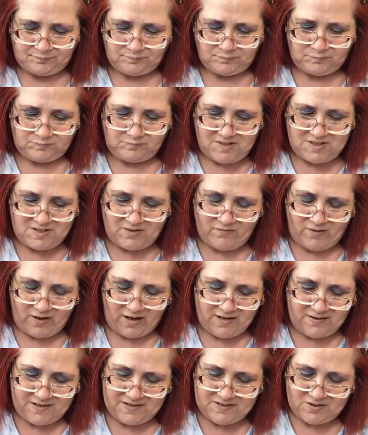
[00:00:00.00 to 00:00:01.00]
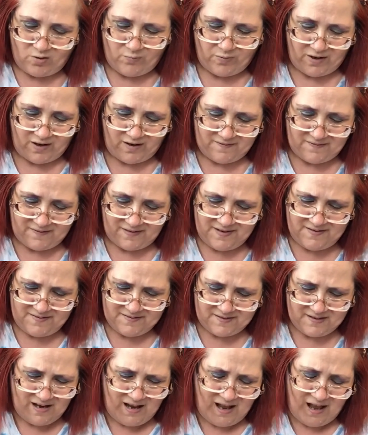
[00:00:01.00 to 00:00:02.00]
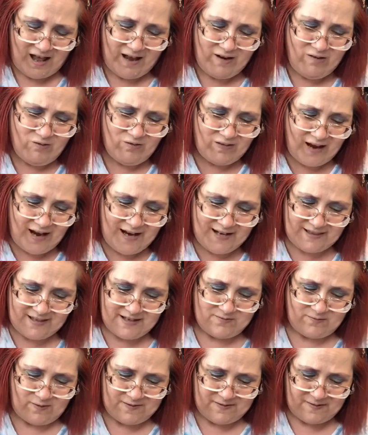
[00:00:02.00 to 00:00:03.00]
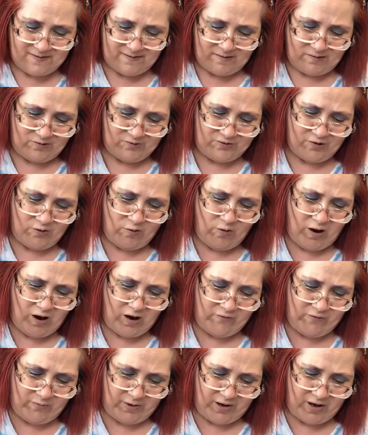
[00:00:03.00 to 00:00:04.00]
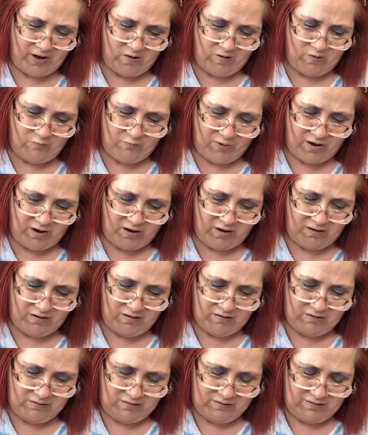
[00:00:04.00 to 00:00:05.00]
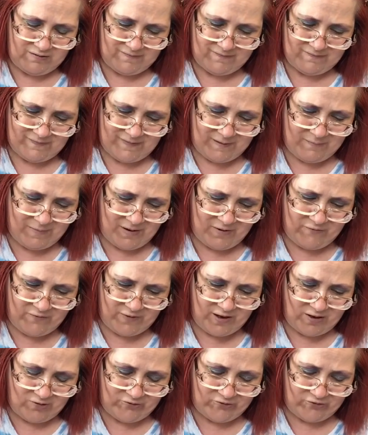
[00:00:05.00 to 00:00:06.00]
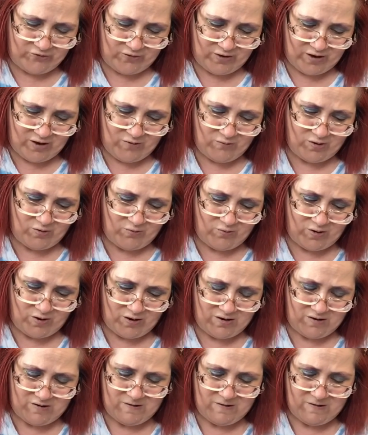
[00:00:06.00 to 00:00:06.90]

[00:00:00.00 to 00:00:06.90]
Let me see if I can get these open, because these, I don't like these ones, they're so hard for me to open. Like, my fingers do not want to work.